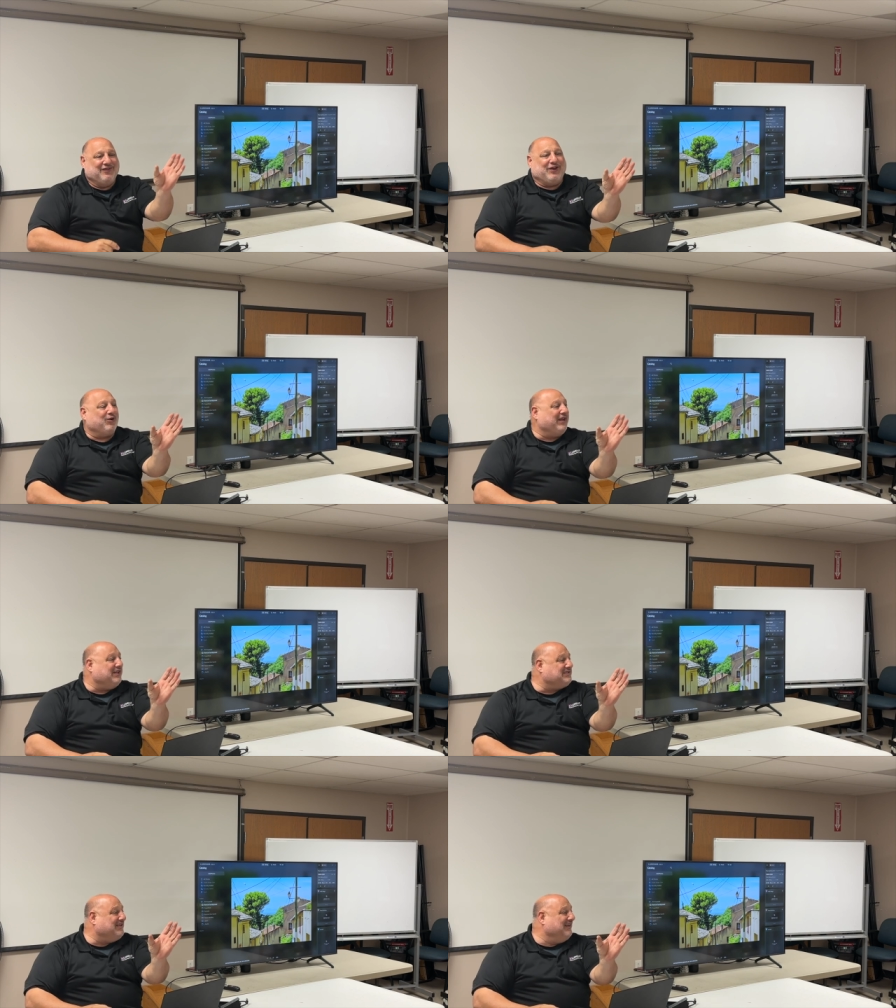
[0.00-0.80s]
there it
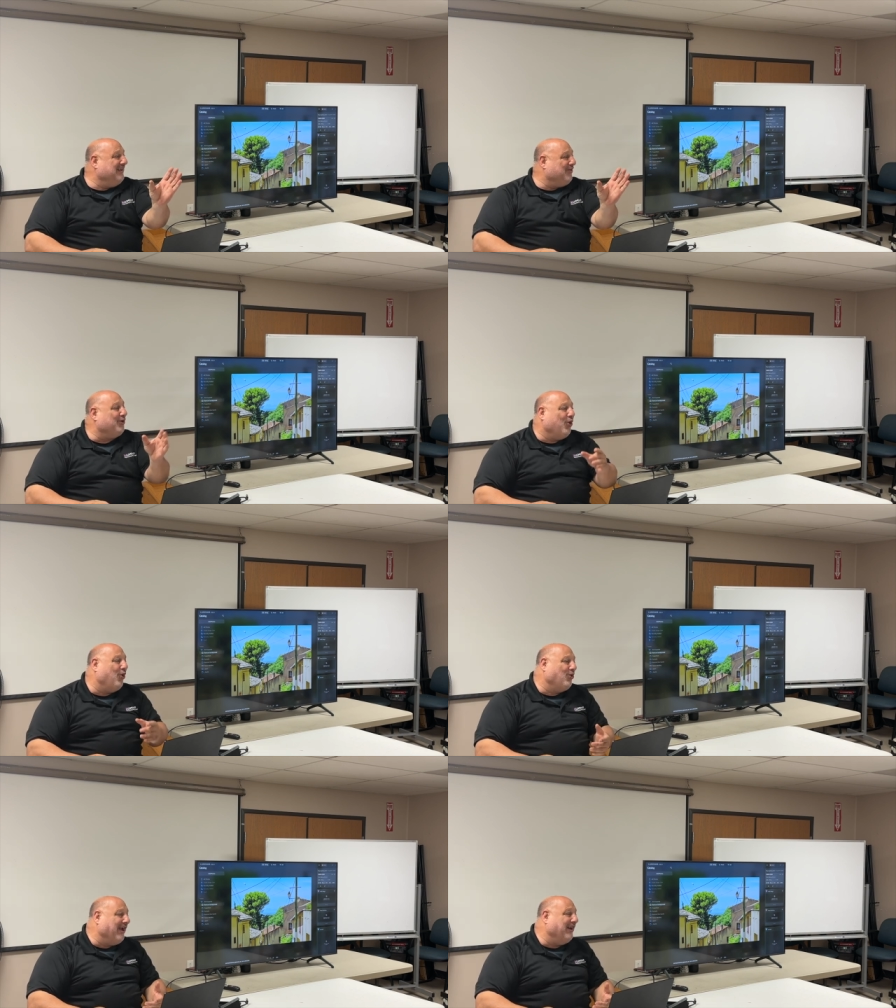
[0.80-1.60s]
is. They'll
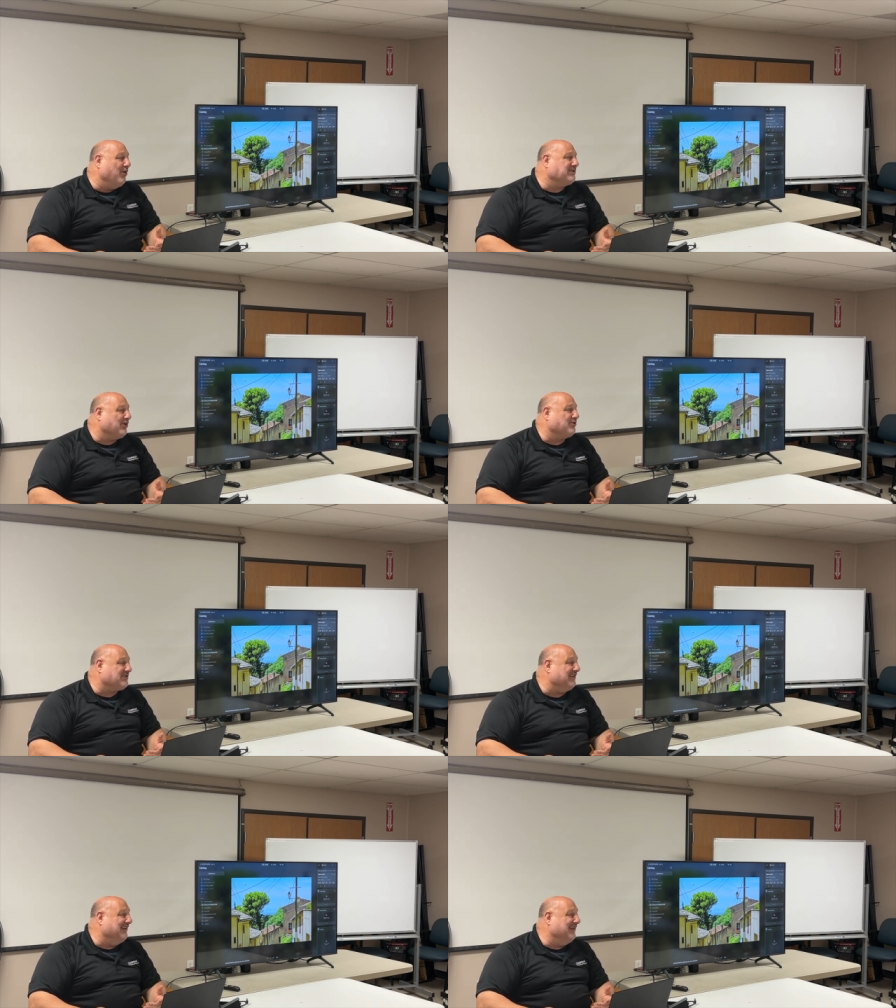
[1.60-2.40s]
go, okay, no,
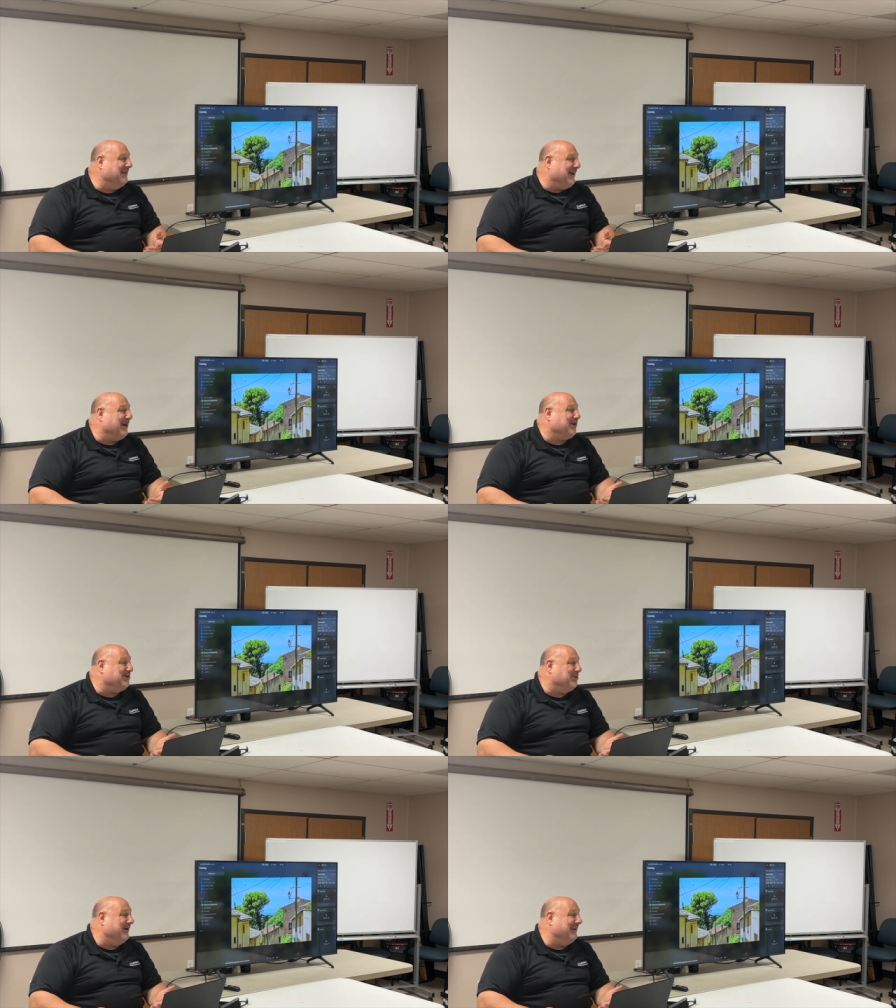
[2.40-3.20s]
seriously. How do you
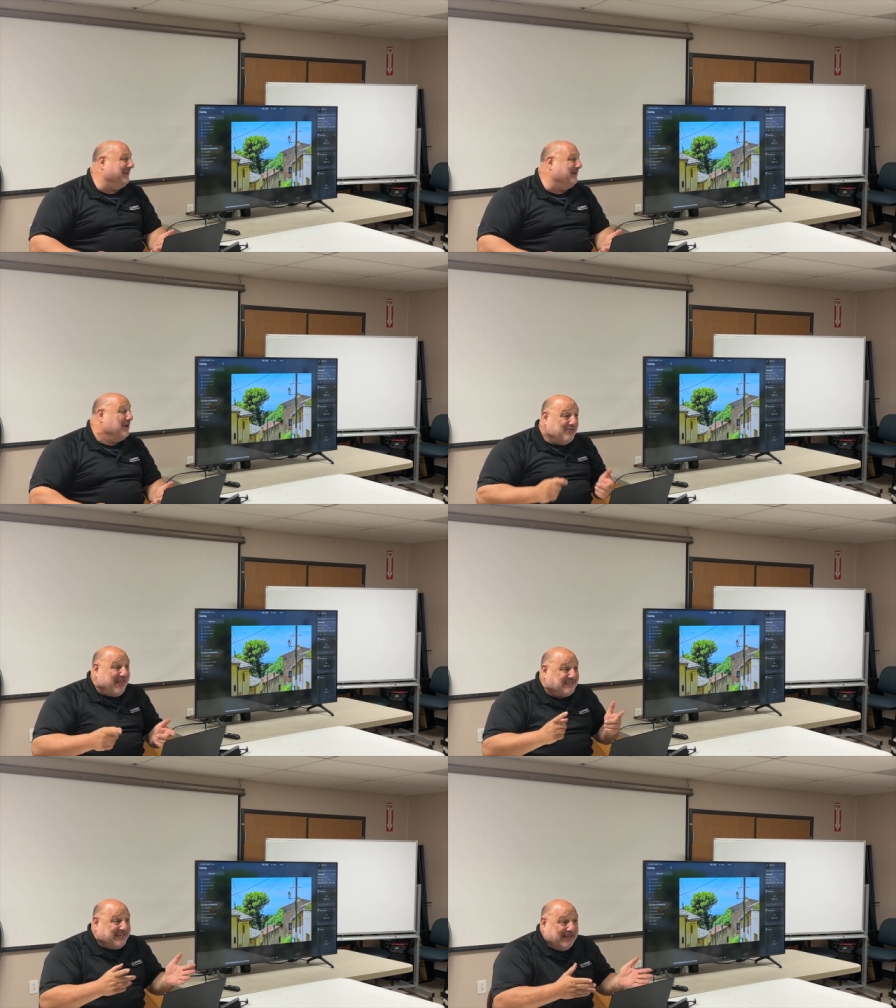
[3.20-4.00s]
do it?
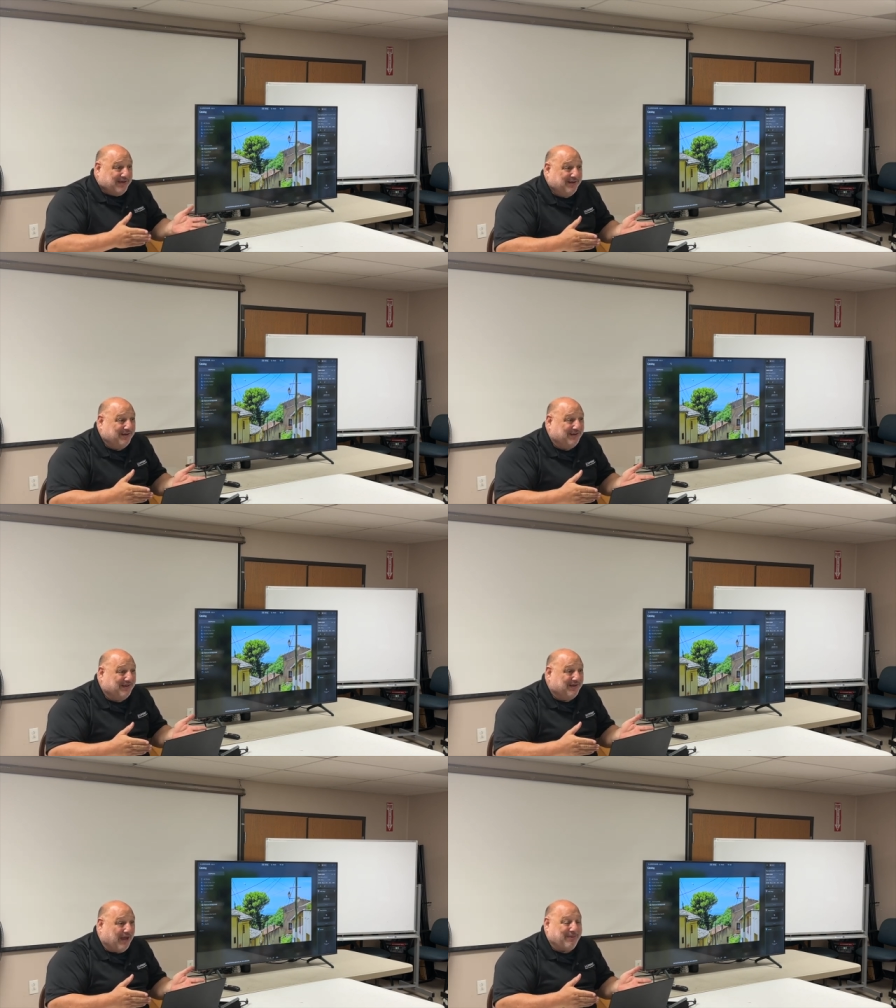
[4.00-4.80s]
That's it.
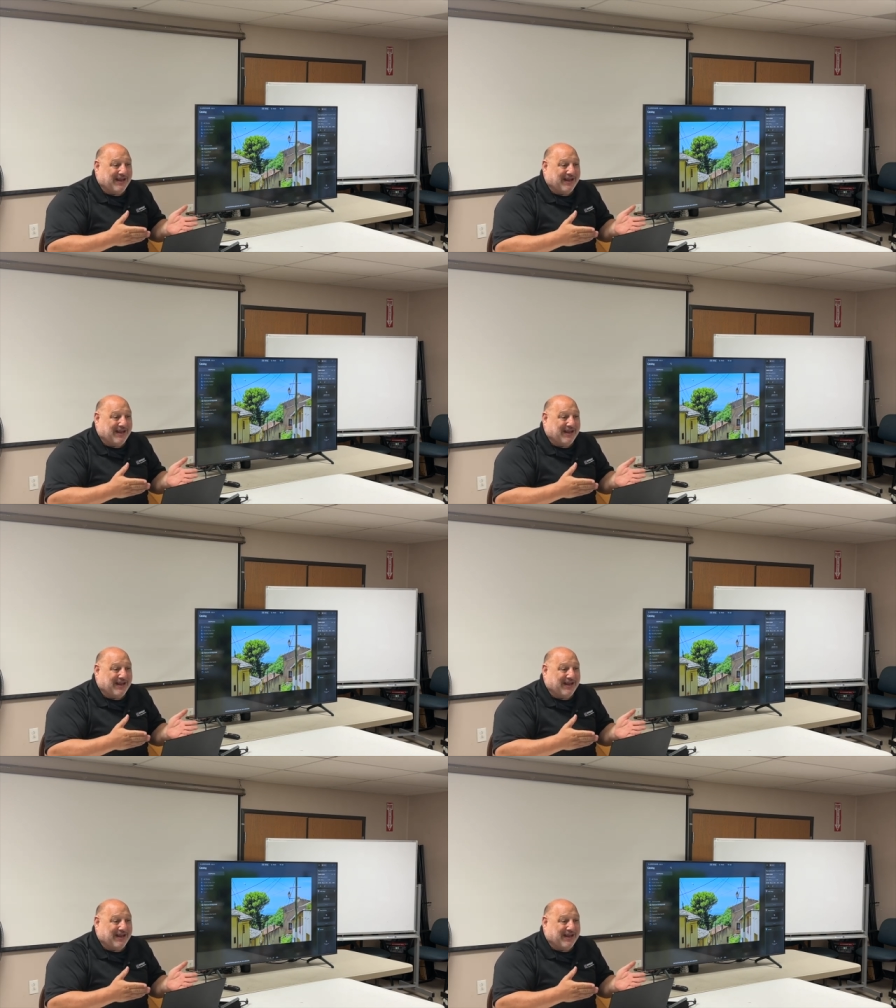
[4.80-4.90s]
I mean,